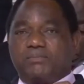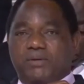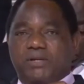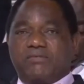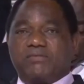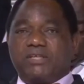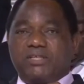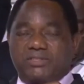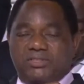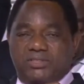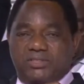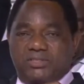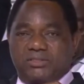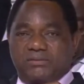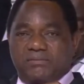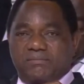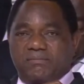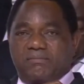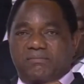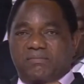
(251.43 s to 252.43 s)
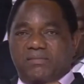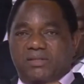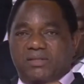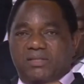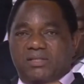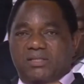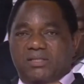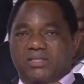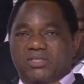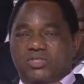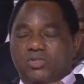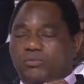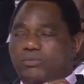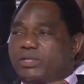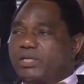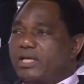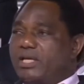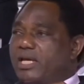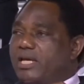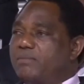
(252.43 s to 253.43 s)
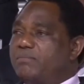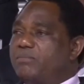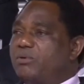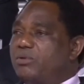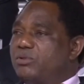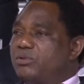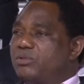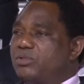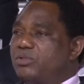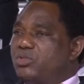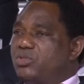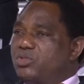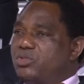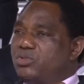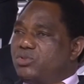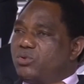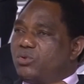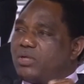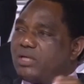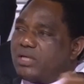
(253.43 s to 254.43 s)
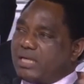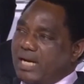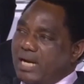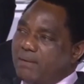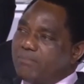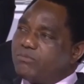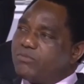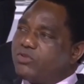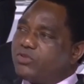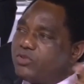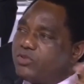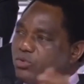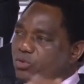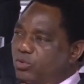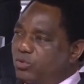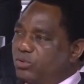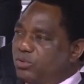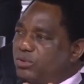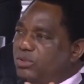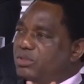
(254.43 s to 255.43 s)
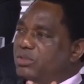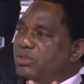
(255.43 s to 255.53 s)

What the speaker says: privileged, to be able to come through